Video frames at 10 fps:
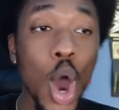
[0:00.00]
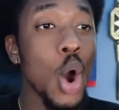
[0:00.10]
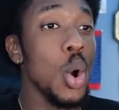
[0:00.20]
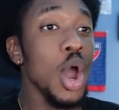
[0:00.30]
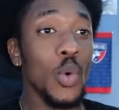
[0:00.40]

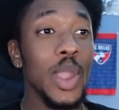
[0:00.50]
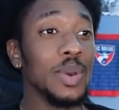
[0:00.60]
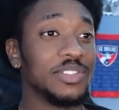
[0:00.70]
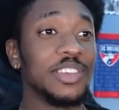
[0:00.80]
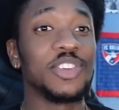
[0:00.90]
Well, we
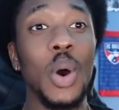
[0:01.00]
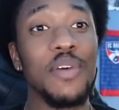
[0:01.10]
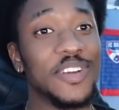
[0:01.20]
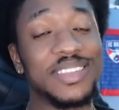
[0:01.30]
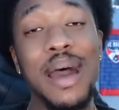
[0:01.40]
was just going
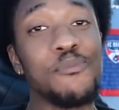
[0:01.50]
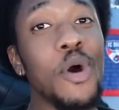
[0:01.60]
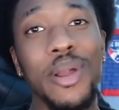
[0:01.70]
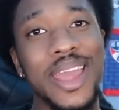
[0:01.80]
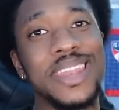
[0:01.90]
for top
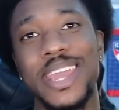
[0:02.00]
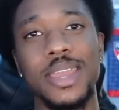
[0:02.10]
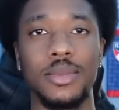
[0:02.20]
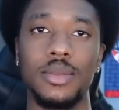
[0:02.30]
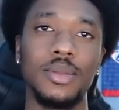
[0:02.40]
four, isn't
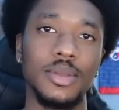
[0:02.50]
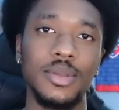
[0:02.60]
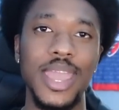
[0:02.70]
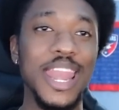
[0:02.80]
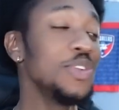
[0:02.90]
it?
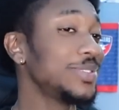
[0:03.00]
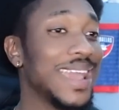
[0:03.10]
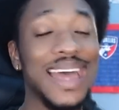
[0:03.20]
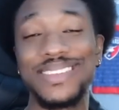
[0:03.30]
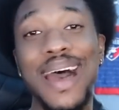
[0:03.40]
At least we
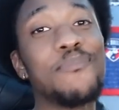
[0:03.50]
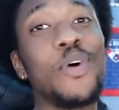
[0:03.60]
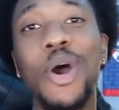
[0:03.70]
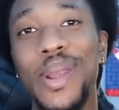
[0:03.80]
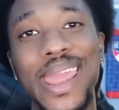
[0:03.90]
got top
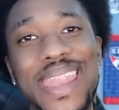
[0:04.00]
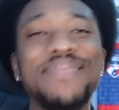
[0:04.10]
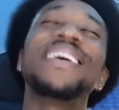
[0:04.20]
four, isn't it?